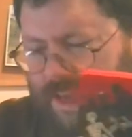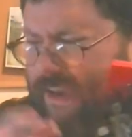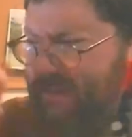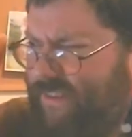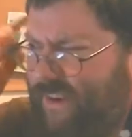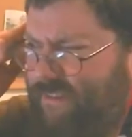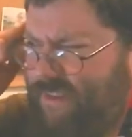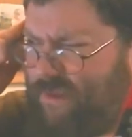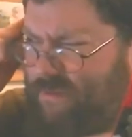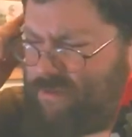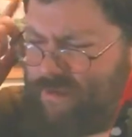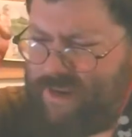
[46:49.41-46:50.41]
I remember
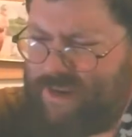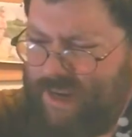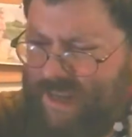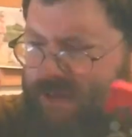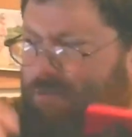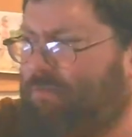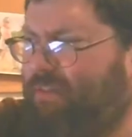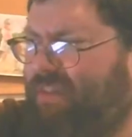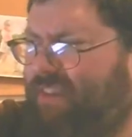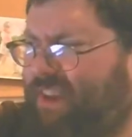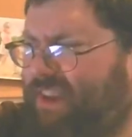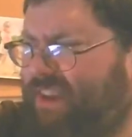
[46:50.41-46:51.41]
correctly, I don't
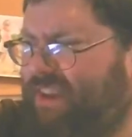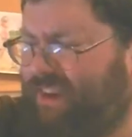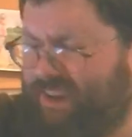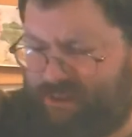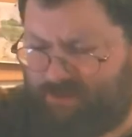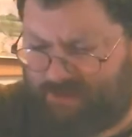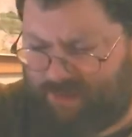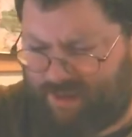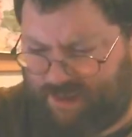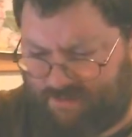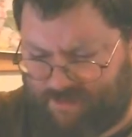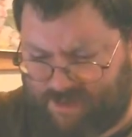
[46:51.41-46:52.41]
think it
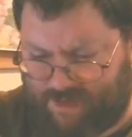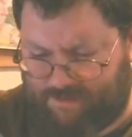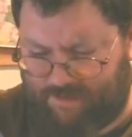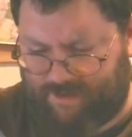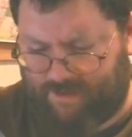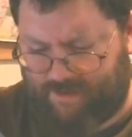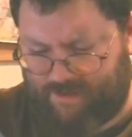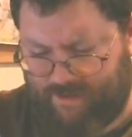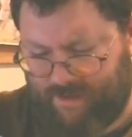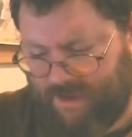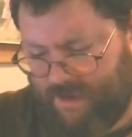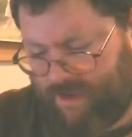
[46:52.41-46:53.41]
was separate.
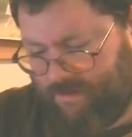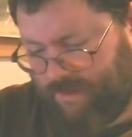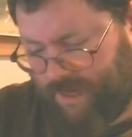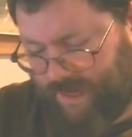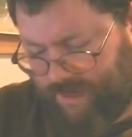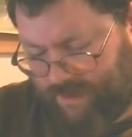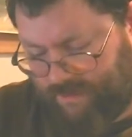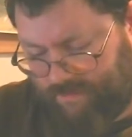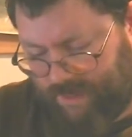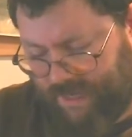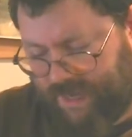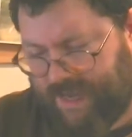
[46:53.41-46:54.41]
It might
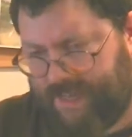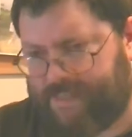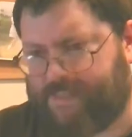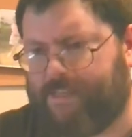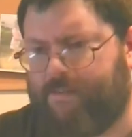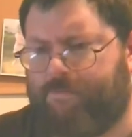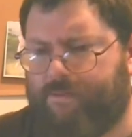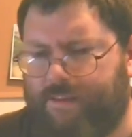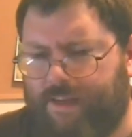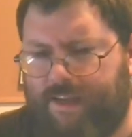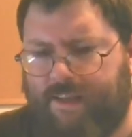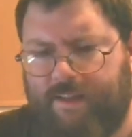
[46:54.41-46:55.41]
have a separate. I
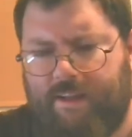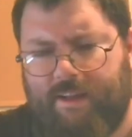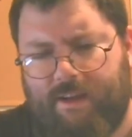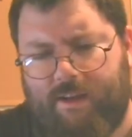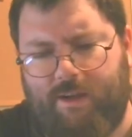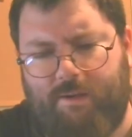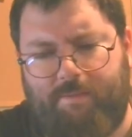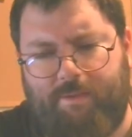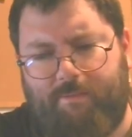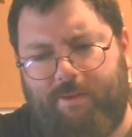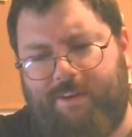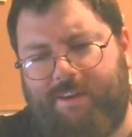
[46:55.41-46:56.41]
could be
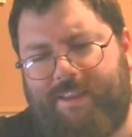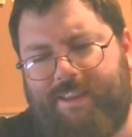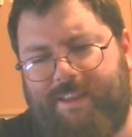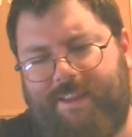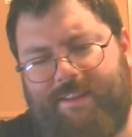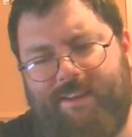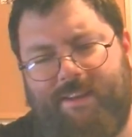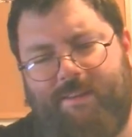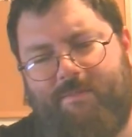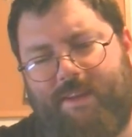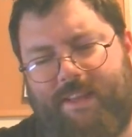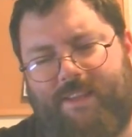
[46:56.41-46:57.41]
wrong. And then we
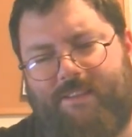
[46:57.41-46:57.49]
got this